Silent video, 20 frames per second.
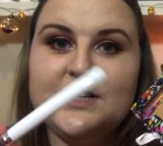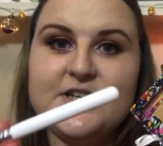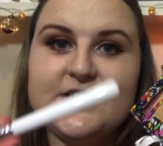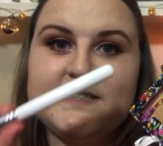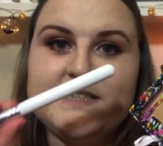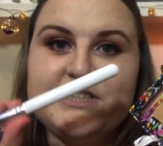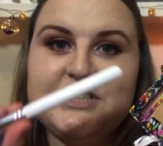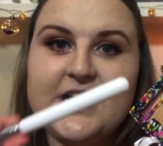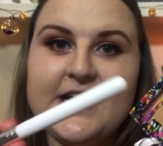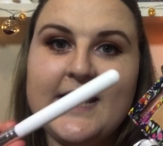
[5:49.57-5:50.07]
to use
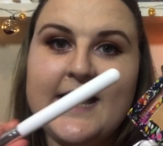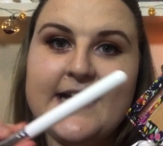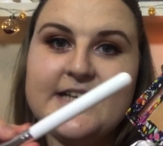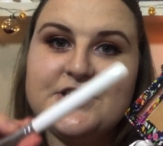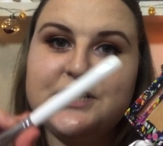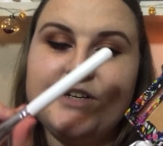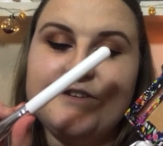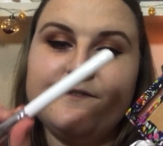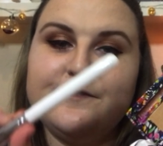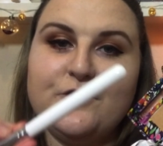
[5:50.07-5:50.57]
the
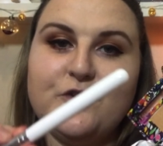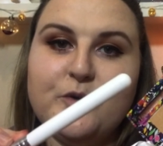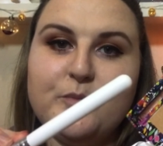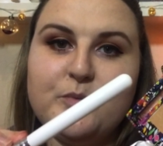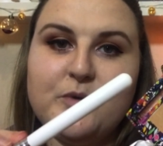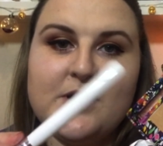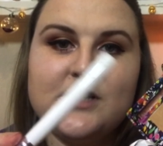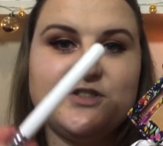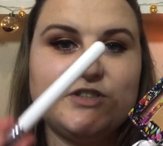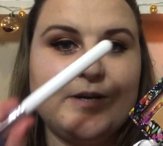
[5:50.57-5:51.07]
JH04
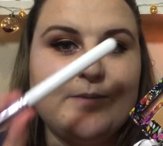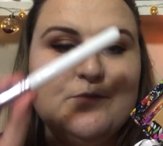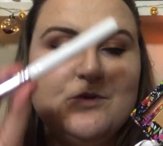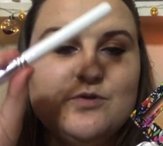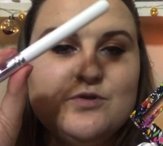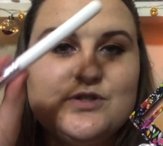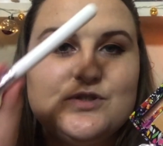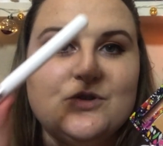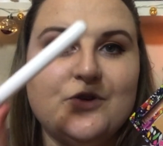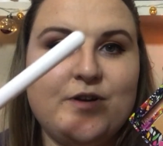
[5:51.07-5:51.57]
brush. I'm
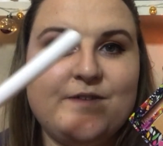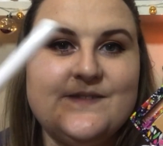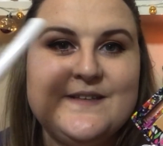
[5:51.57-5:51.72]
not sure